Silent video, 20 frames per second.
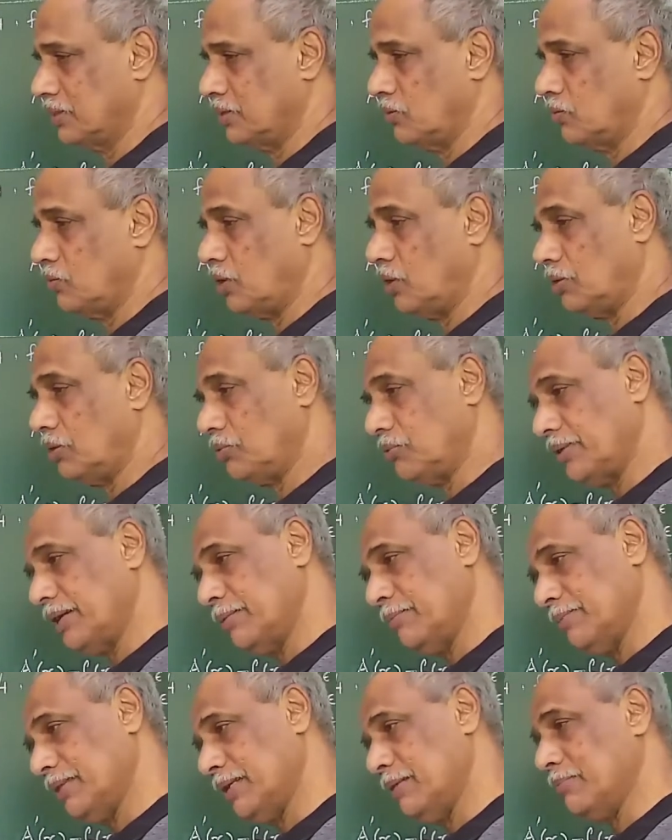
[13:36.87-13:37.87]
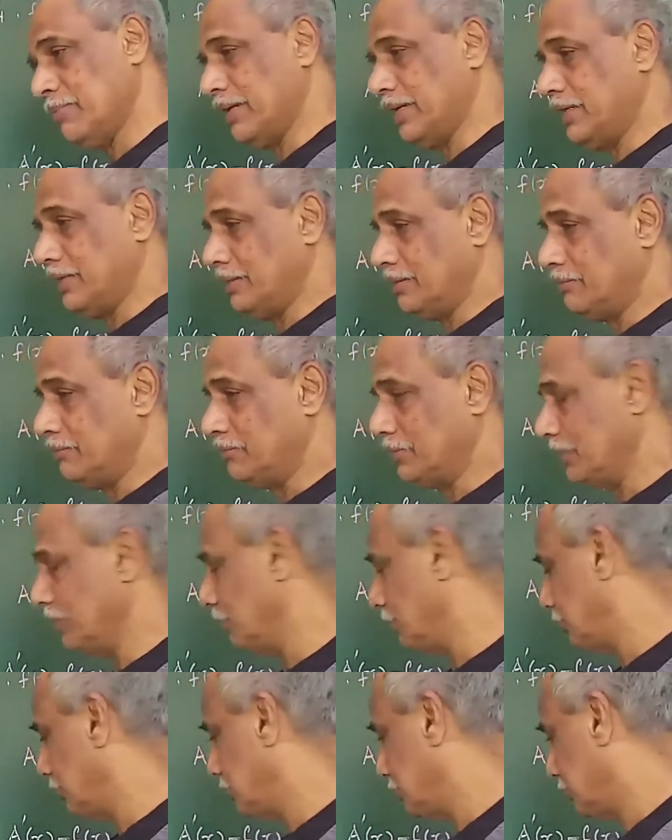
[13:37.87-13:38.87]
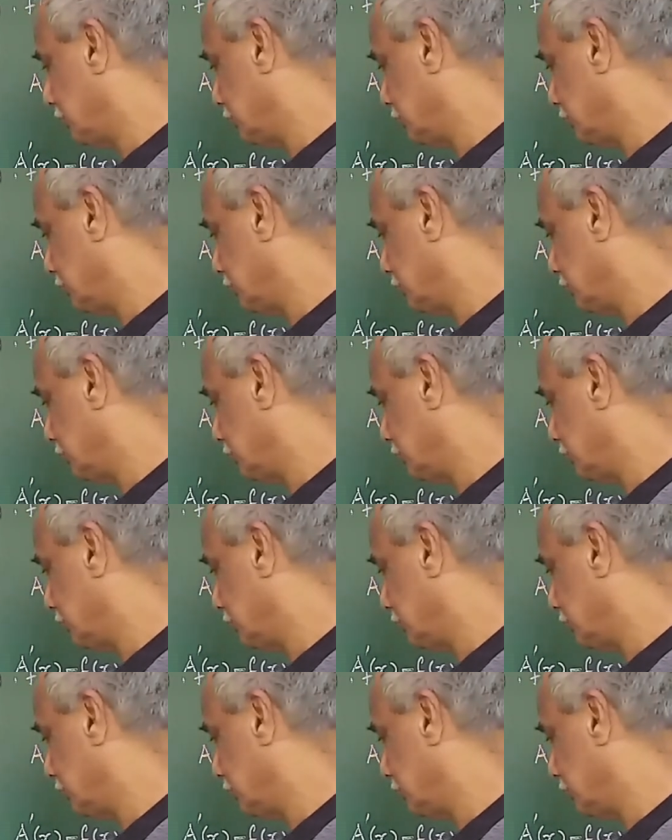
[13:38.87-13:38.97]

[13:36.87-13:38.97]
What do I mean by below?